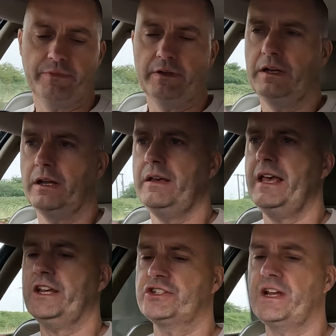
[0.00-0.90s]
You know,
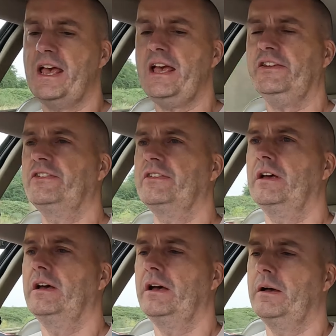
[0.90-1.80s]
XJS,
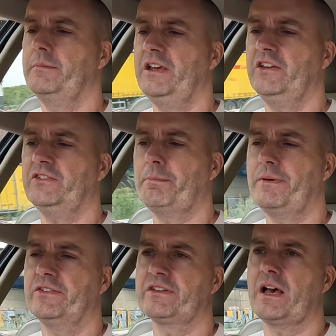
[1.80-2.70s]

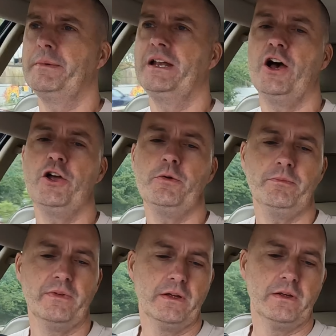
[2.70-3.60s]
it's coming home.